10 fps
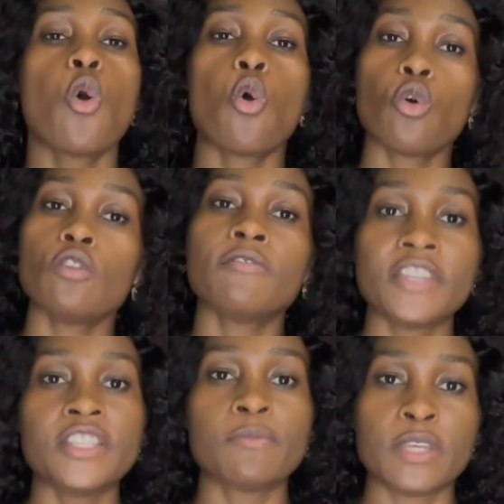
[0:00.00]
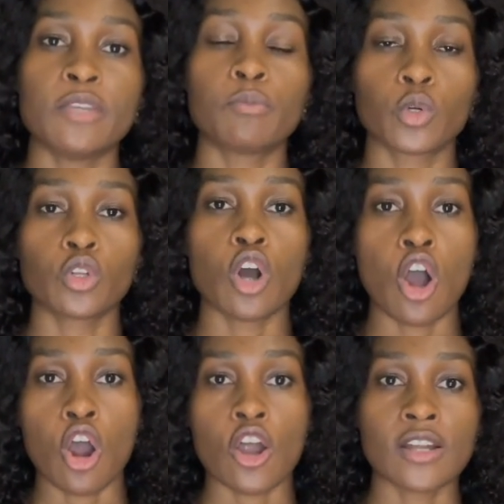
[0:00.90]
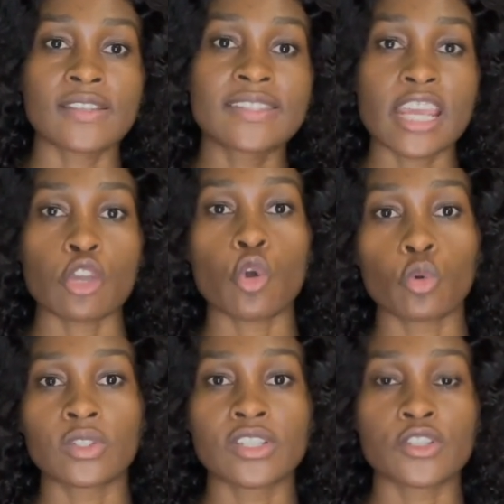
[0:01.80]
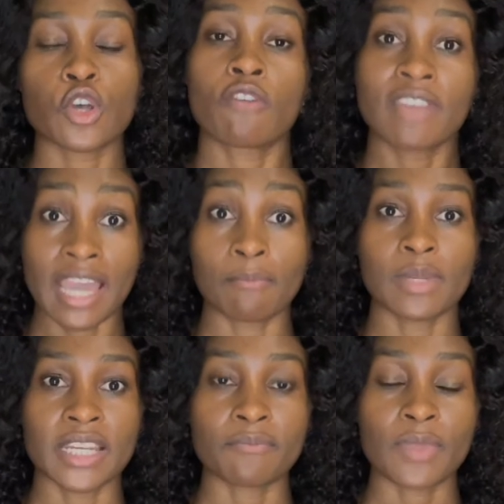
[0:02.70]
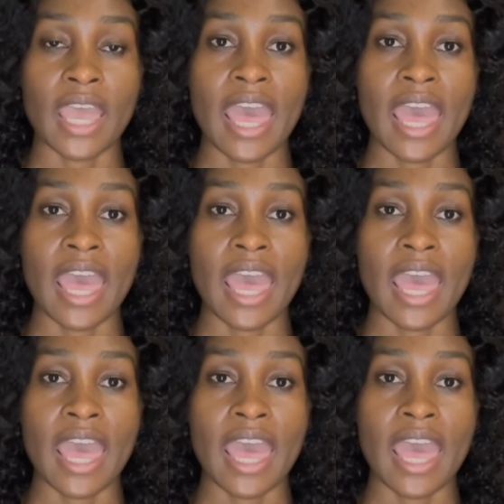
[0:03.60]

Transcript: All of these people are stakeholders of a company,